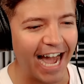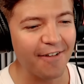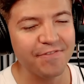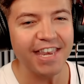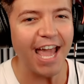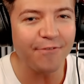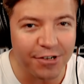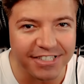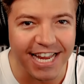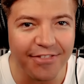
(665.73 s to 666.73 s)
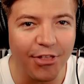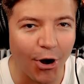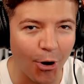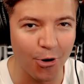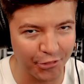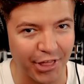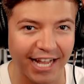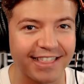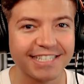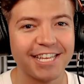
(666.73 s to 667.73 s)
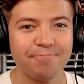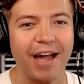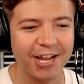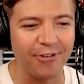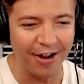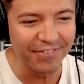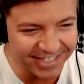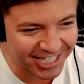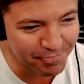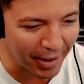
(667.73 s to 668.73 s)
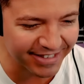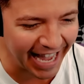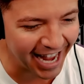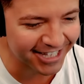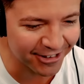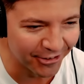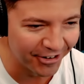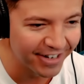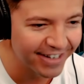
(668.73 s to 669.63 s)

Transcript: I've never seen the earth like this in Minecraft. This is spectacular.